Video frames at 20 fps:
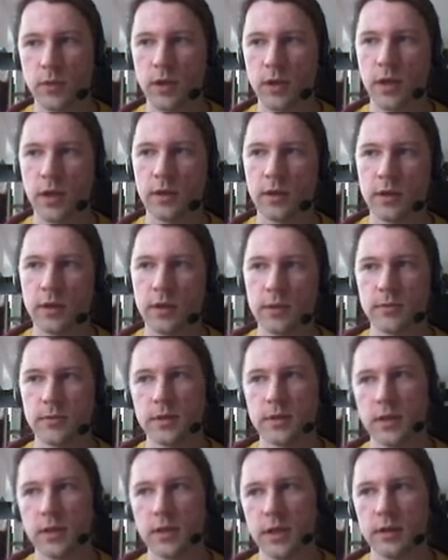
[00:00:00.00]
Okay, this
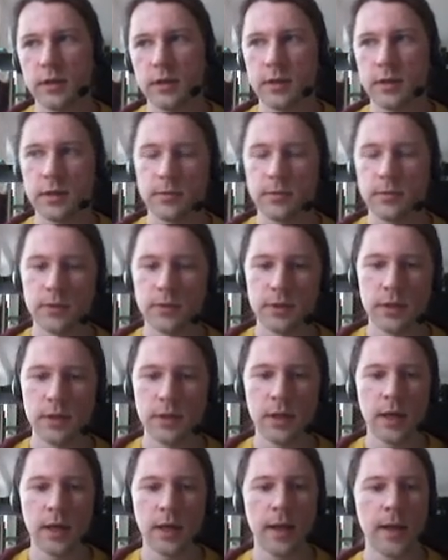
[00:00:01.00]
was clicked, this
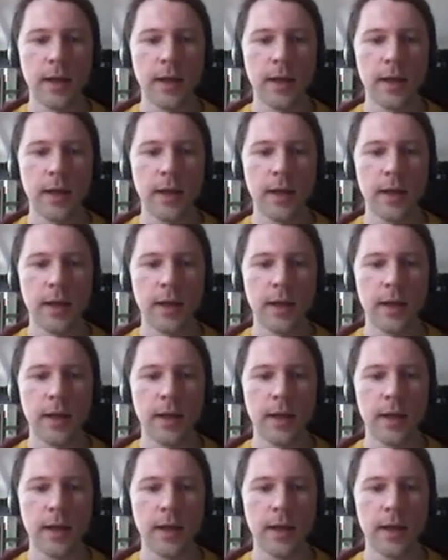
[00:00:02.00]
wasn't.